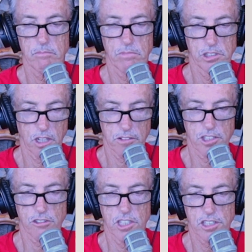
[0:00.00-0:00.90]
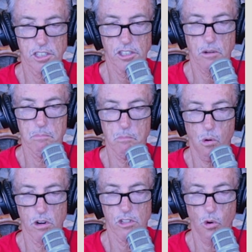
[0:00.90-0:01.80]
preserve the traditional
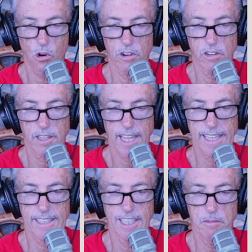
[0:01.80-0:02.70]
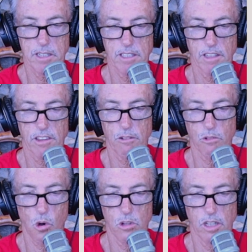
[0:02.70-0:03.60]
moral order, and limit the
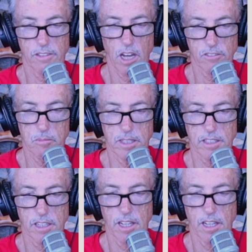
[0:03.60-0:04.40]
role of government.